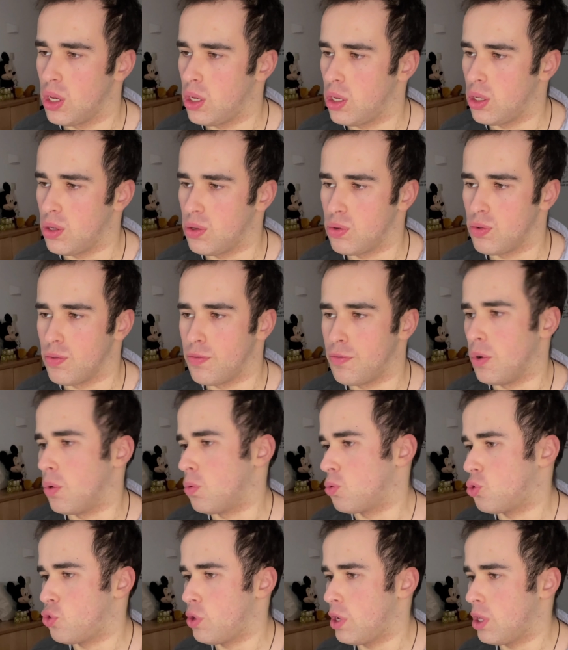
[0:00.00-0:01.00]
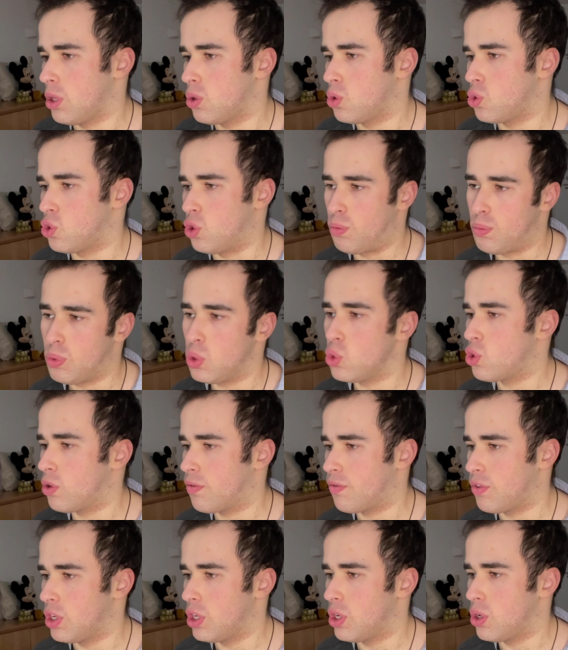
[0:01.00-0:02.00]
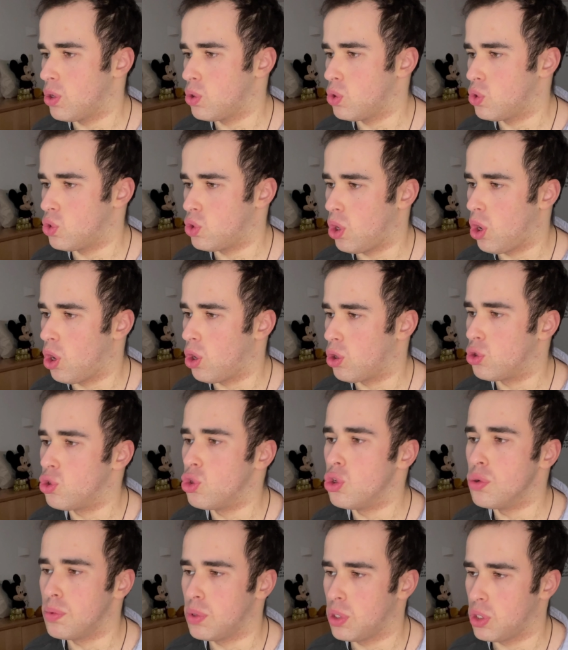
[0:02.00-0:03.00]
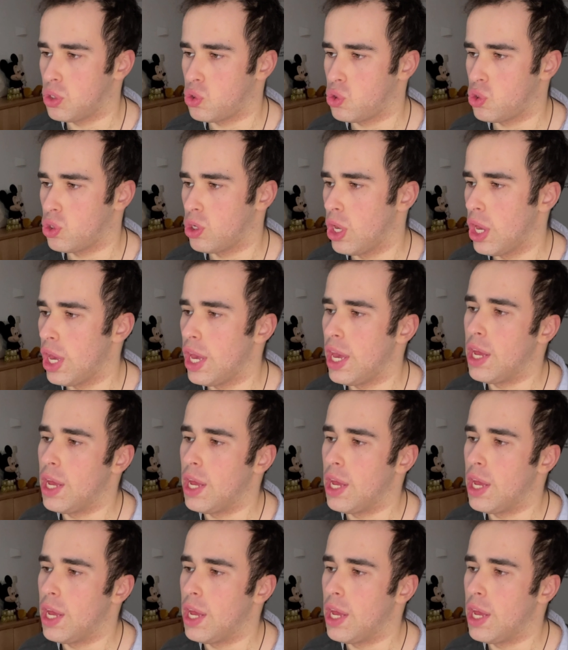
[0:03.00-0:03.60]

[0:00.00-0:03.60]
and film trailers and music videos are numerous